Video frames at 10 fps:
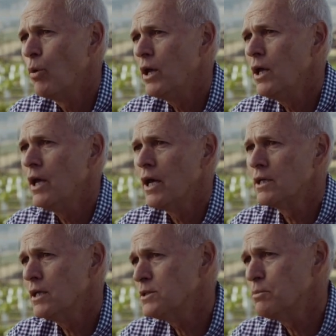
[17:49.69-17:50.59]
we
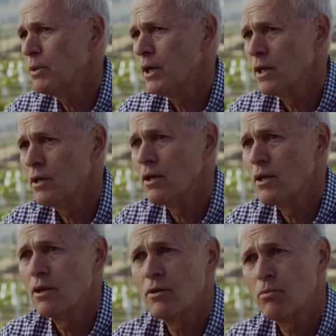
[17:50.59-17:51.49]
anticipated
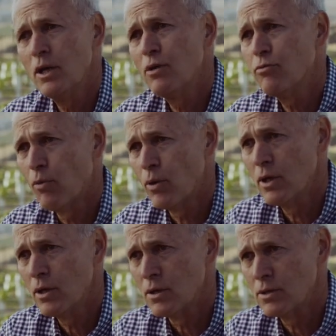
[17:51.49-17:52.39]
3 to 4
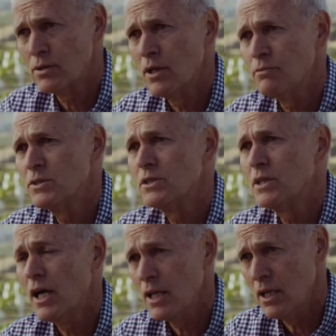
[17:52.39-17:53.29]
years of
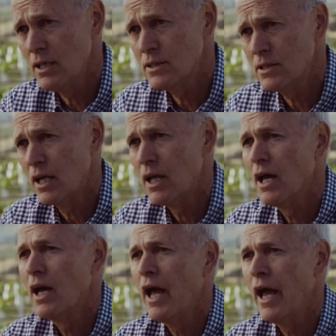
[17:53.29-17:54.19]
studies
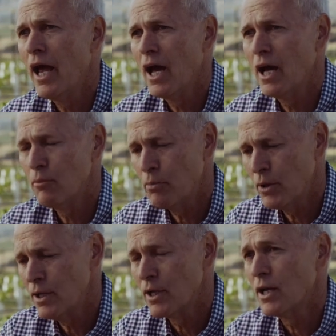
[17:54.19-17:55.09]
and
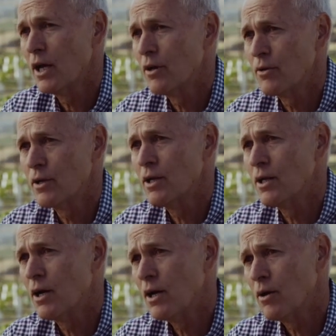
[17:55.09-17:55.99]
putting together
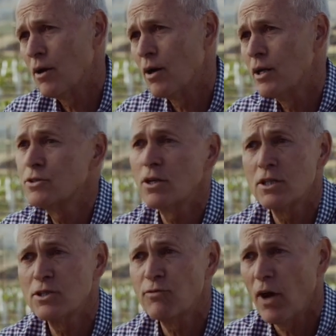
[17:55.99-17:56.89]
the EIR. It
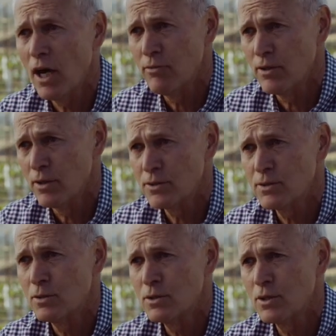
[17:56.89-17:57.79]
took us 5 years,
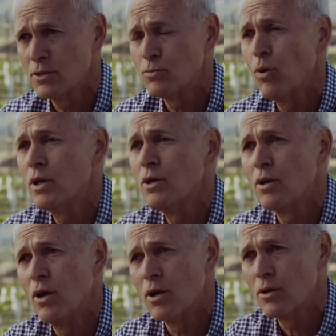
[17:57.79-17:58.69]
so it took us 1
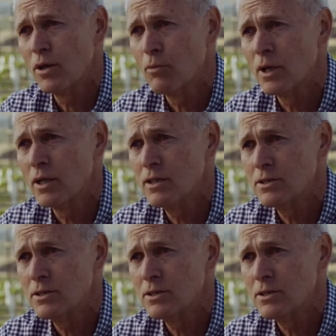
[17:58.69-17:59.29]
year longer than we